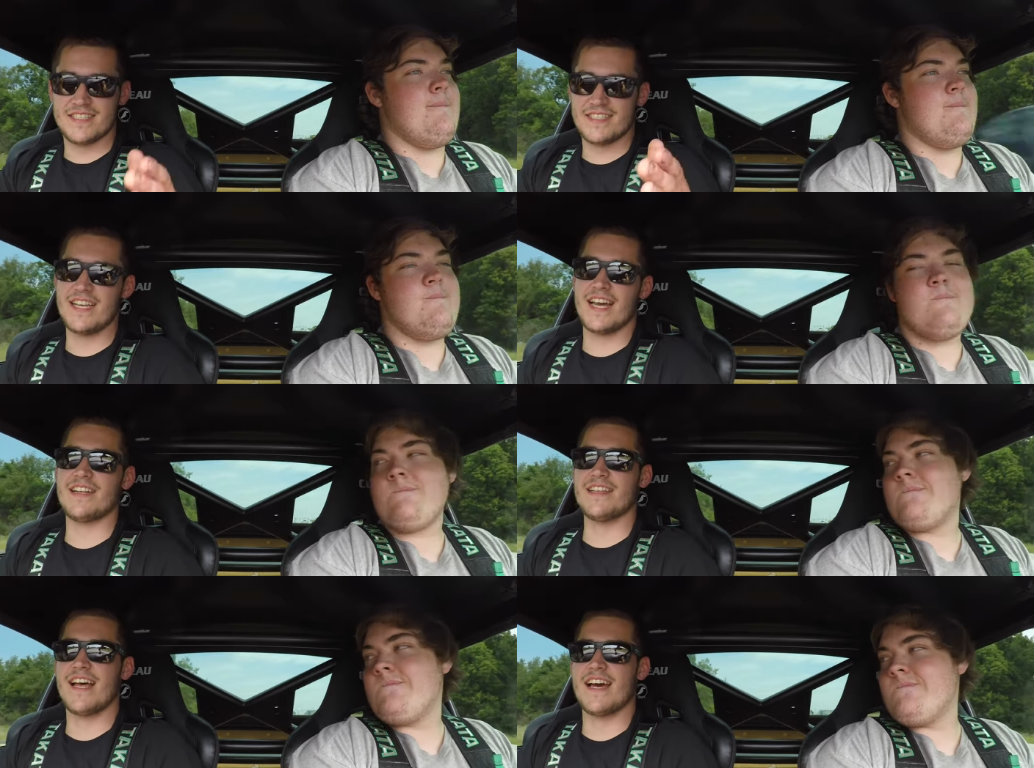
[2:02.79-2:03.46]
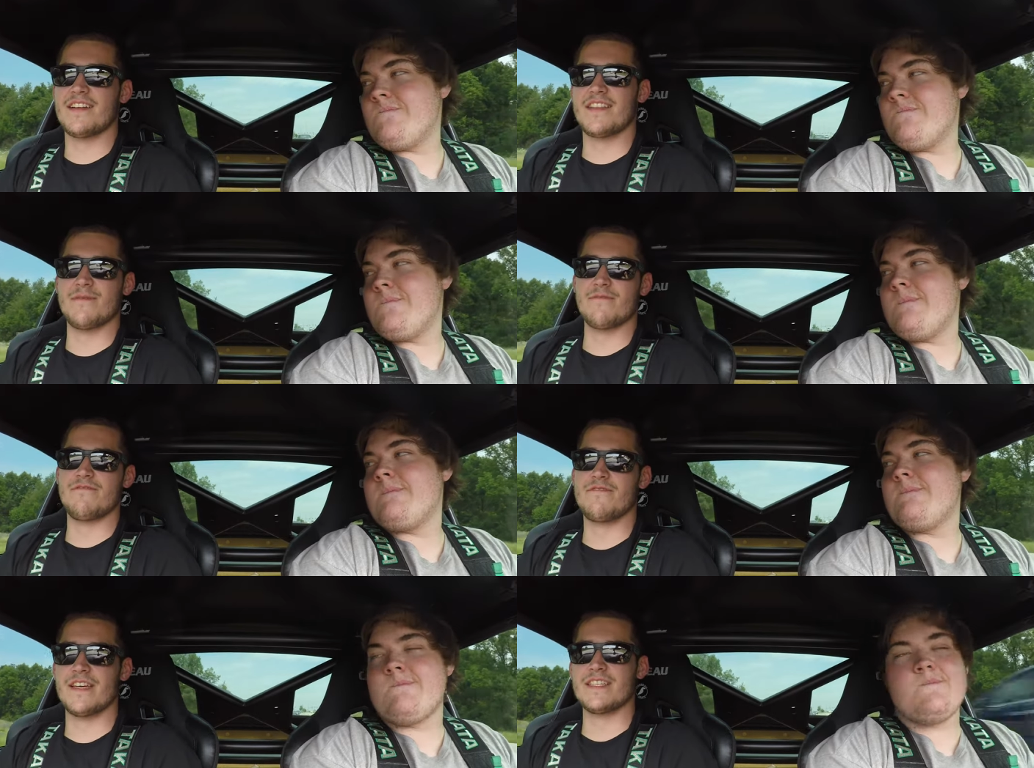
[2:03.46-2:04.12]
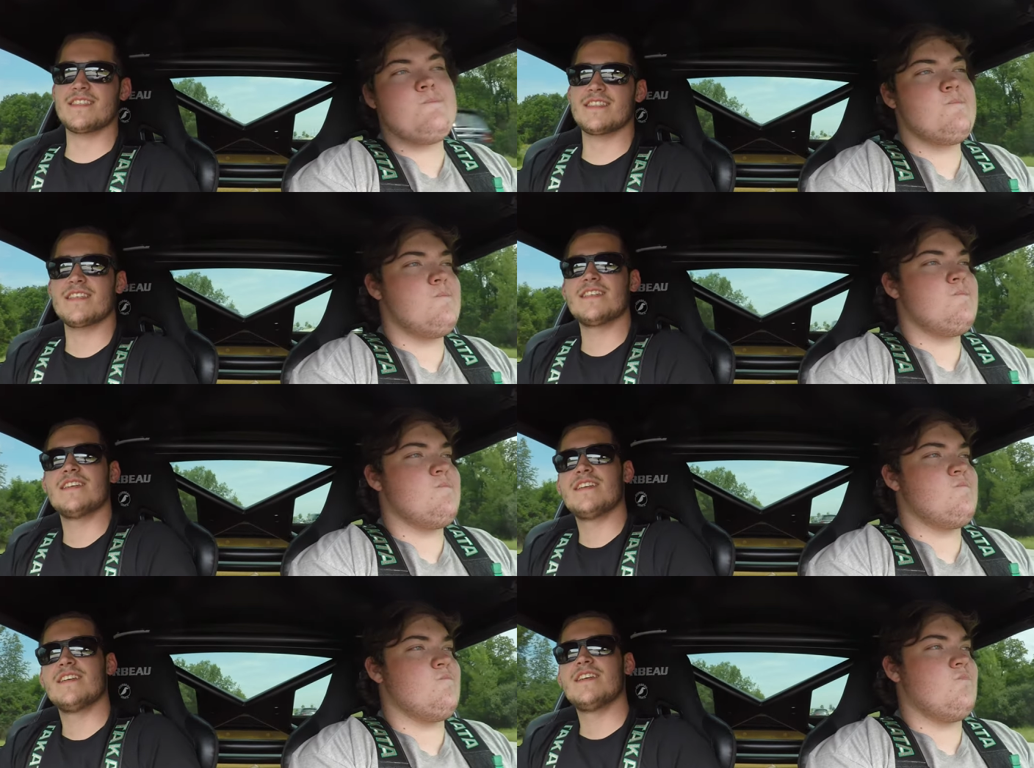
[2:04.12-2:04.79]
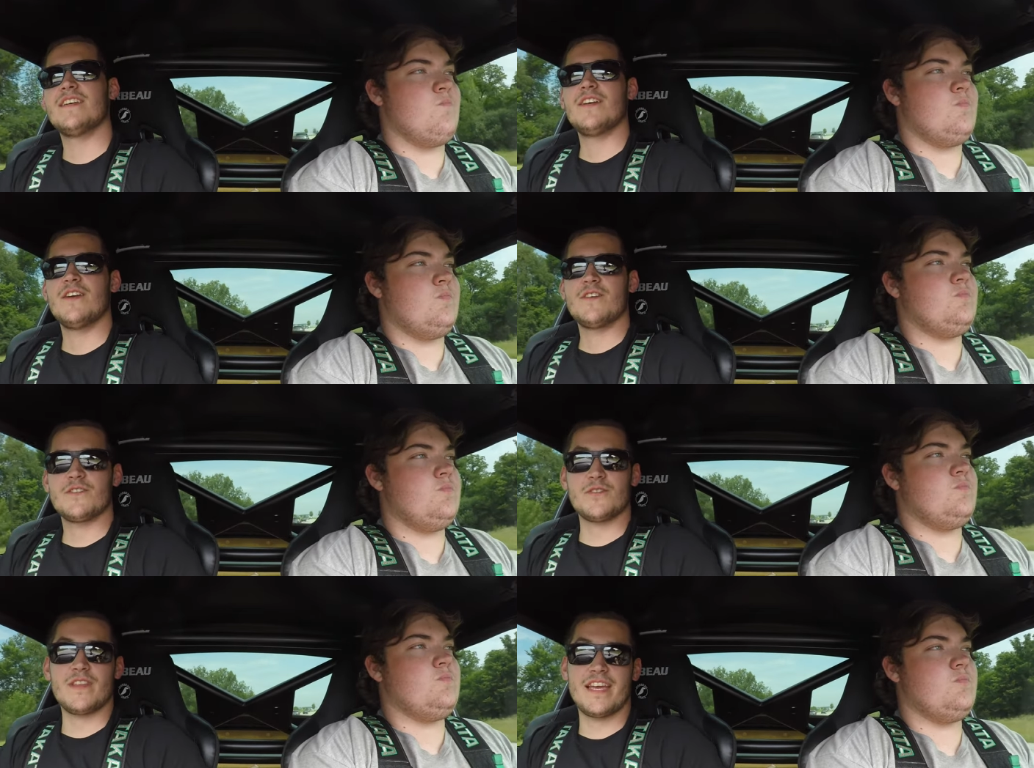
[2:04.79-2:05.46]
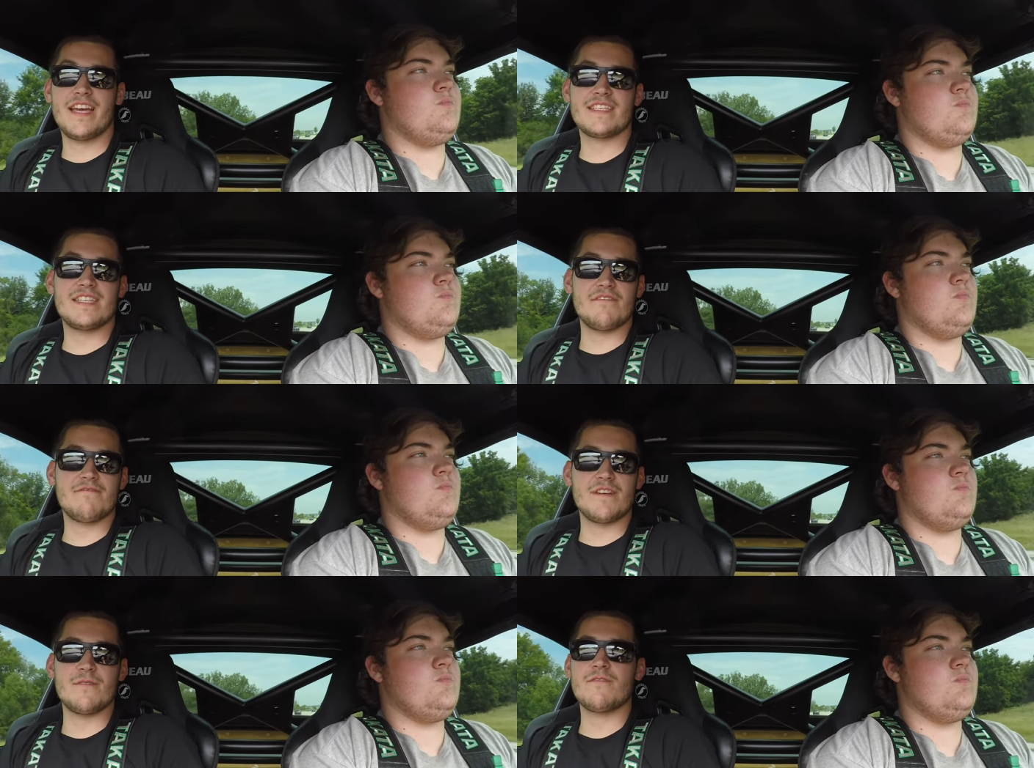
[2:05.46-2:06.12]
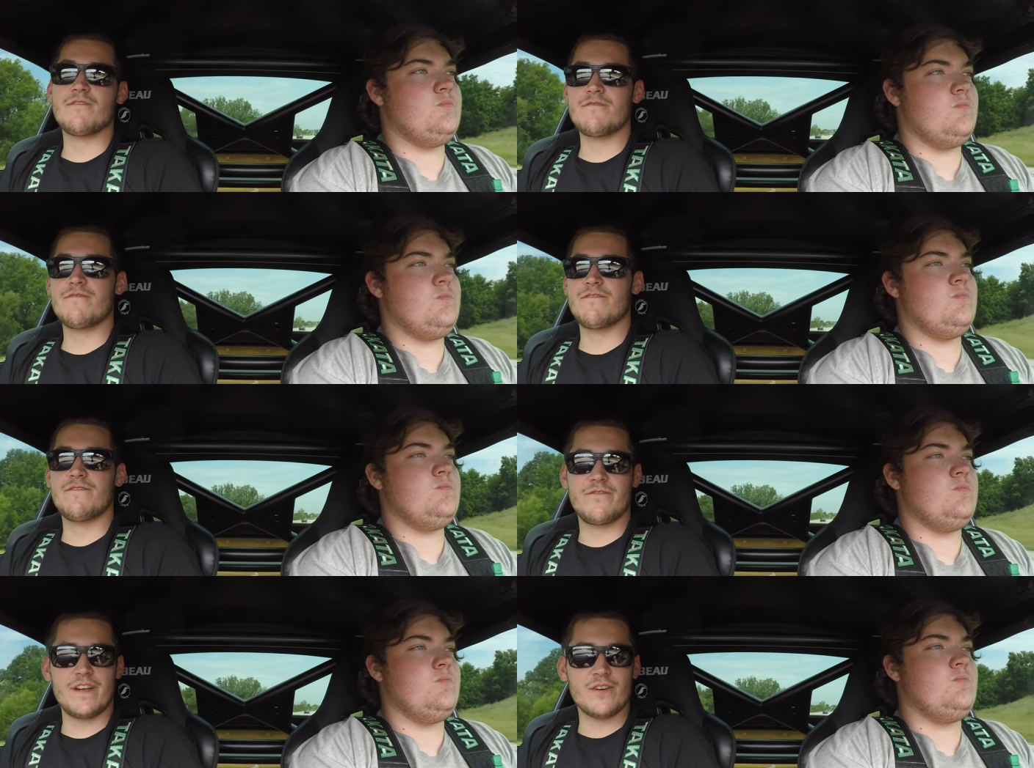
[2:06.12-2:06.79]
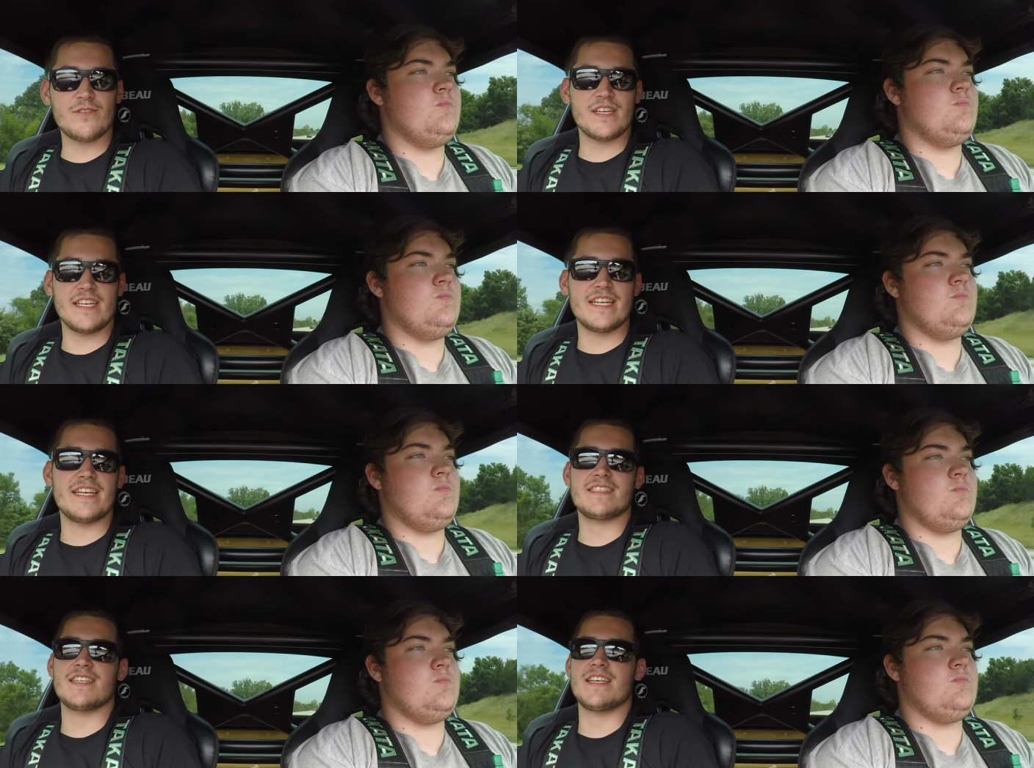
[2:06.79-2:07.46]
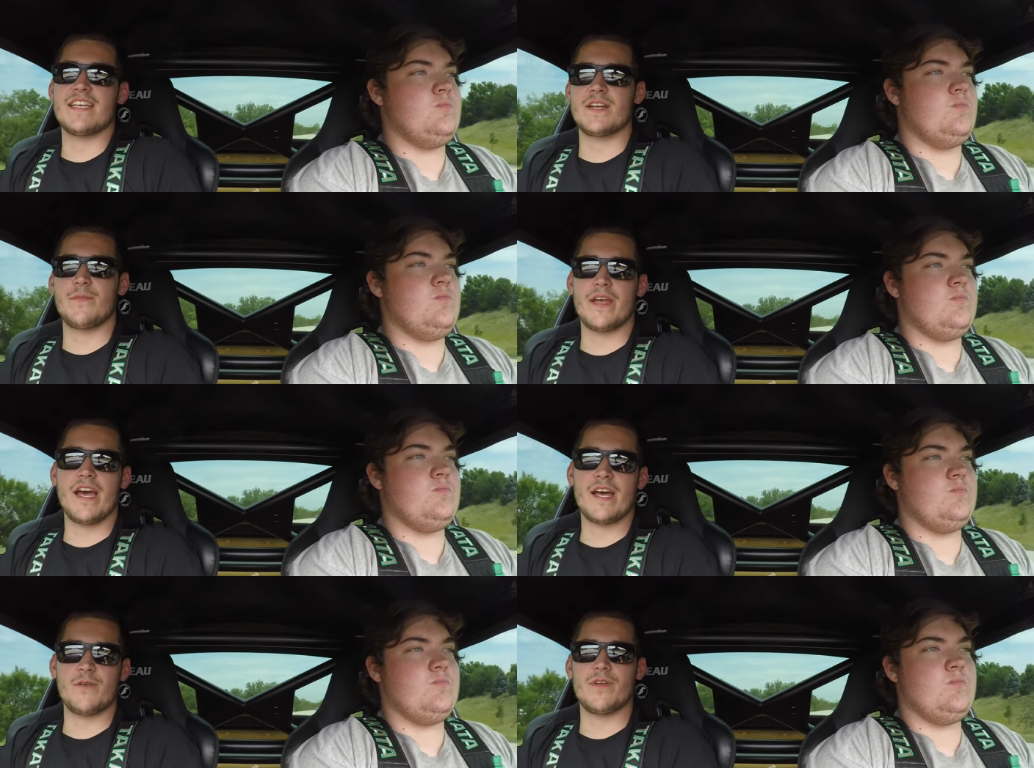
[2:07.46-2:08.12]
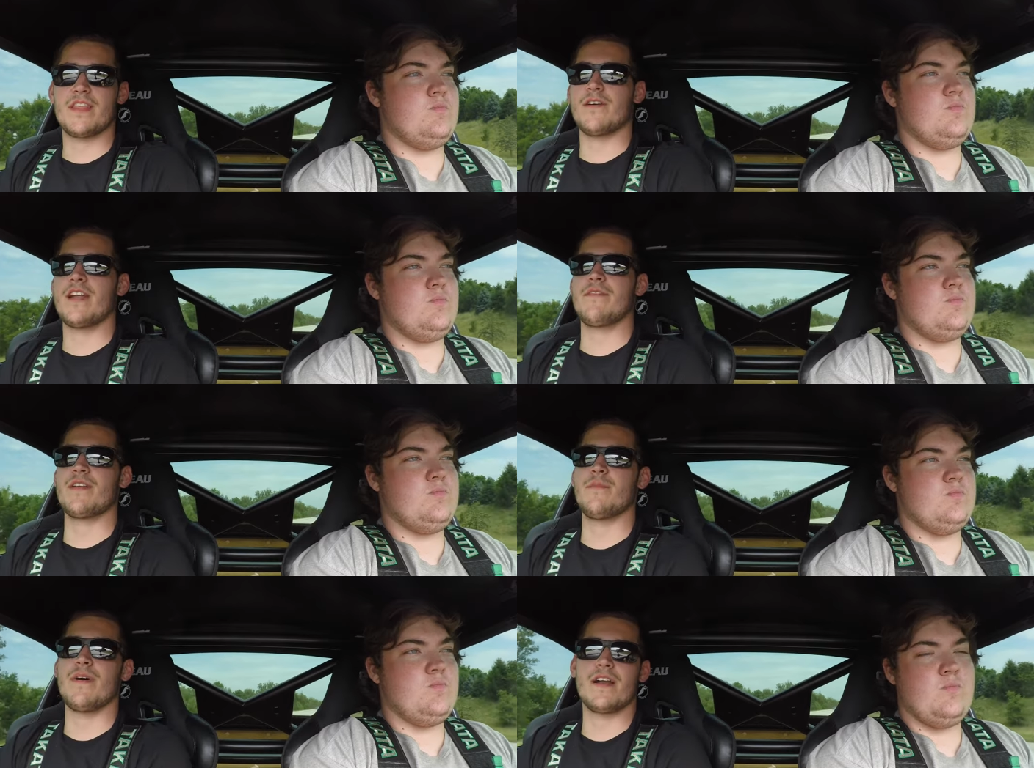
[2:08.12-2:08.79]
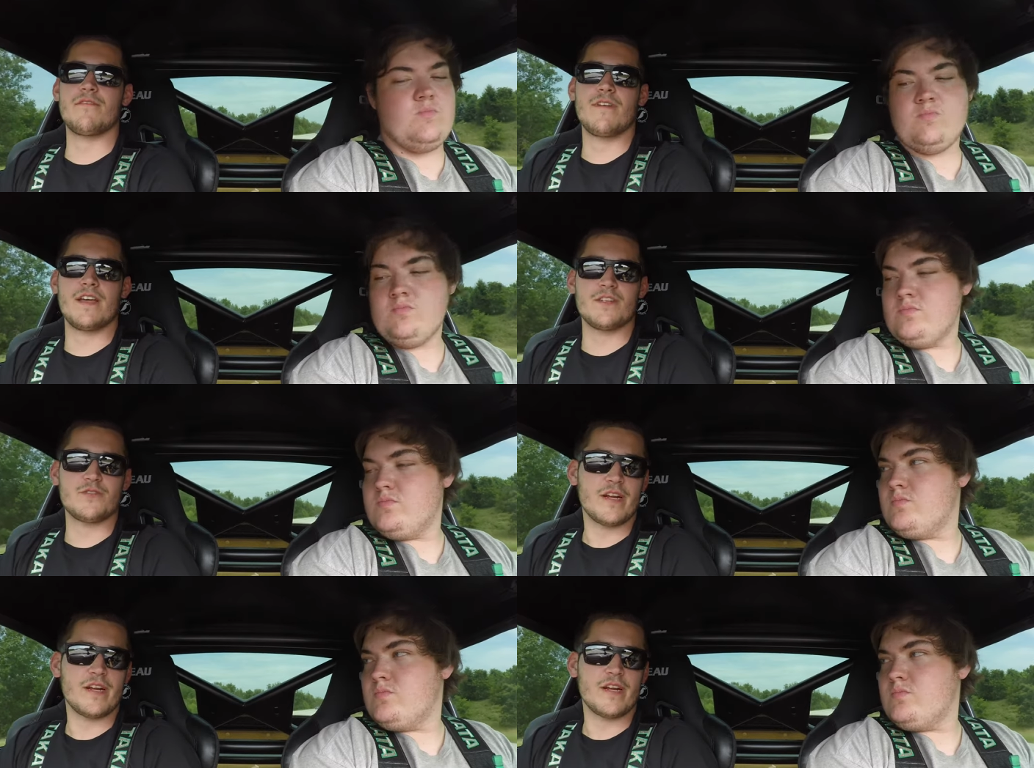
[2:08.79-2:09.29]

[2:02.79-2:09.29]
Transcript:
Speaker 1: is not a lot of them fit. So they actually fit fairly decently in a Miata without having to modify the